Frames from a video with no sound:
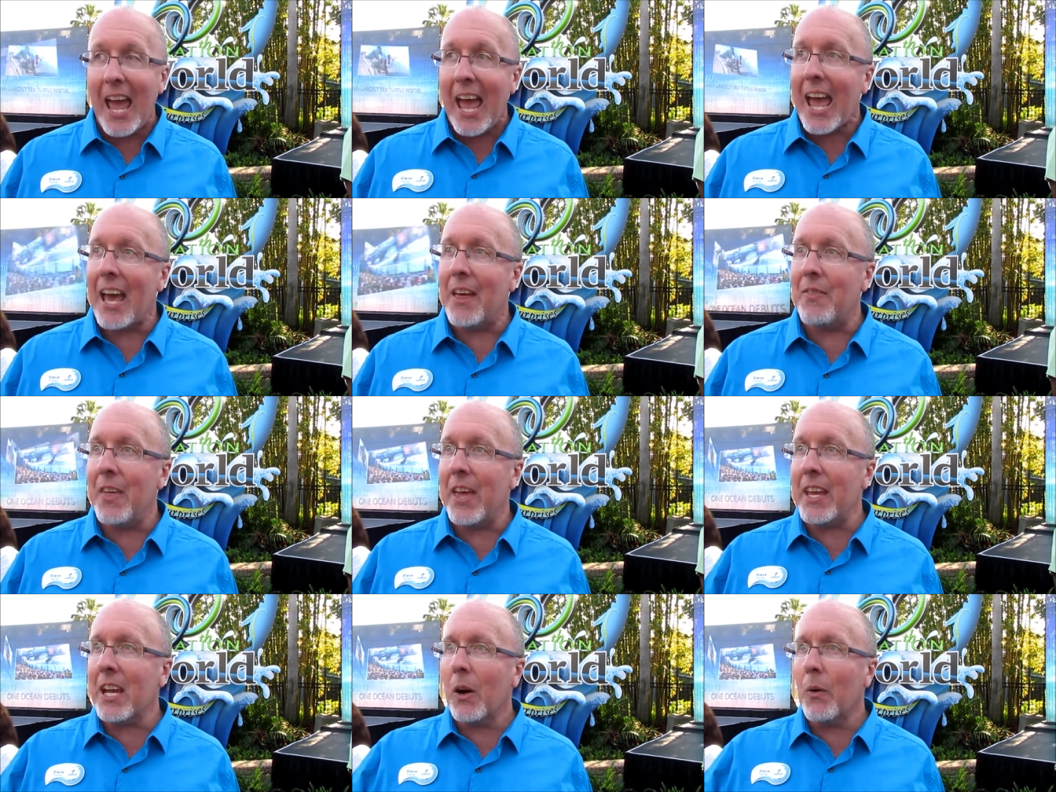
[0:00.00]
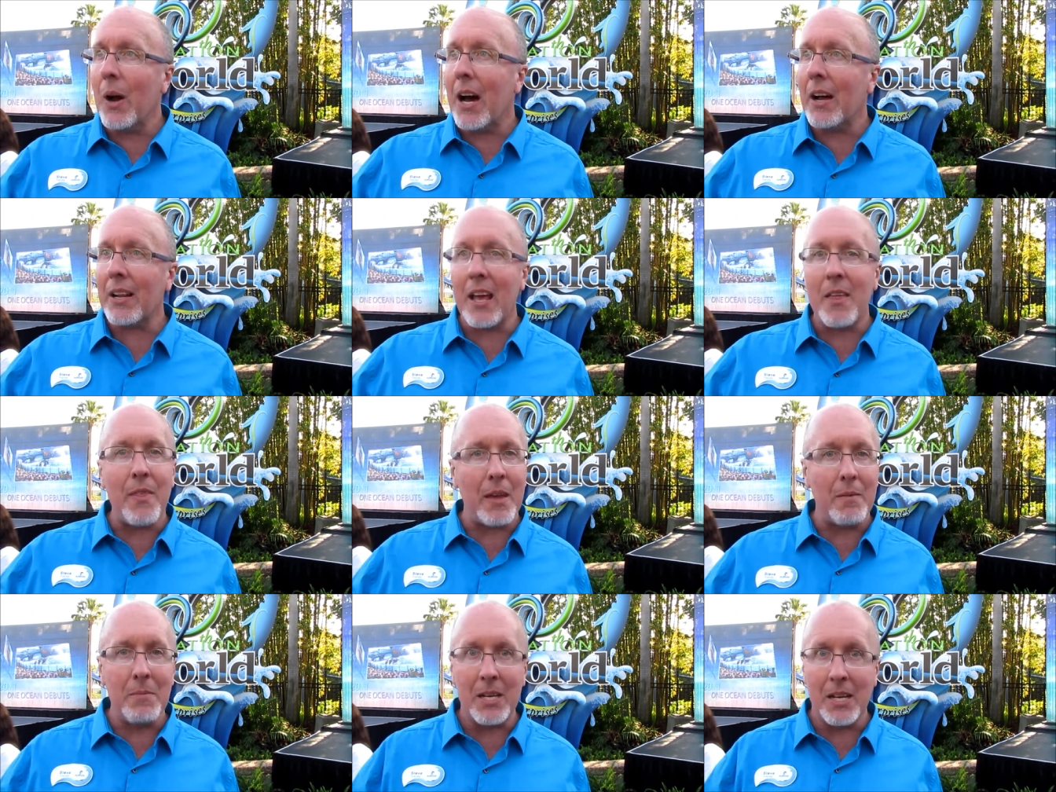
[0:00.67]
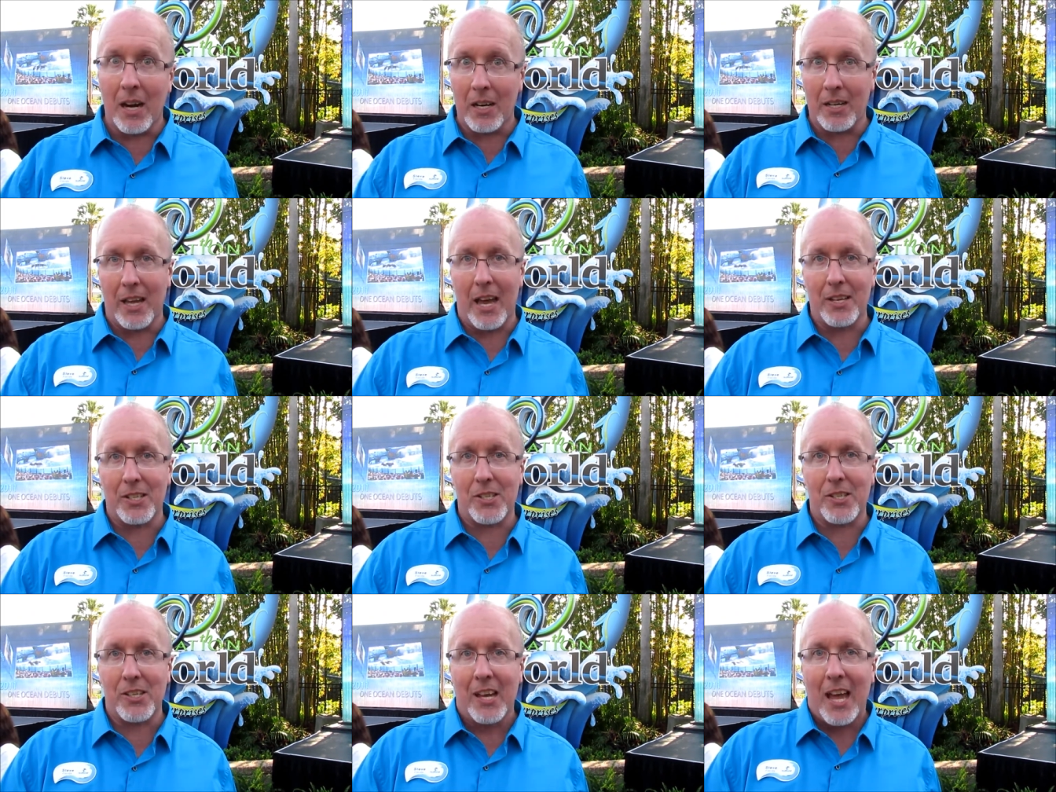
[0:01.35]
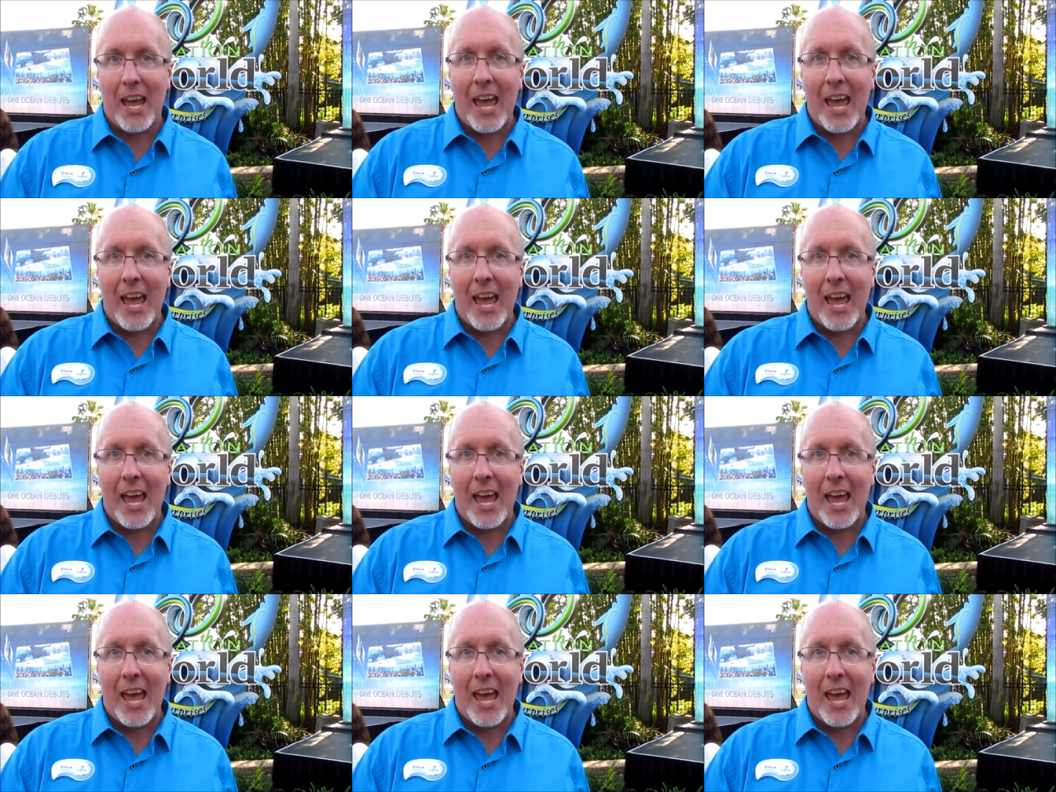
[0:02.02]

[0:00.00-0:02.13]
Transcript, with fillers: and they go out and they meet our guests.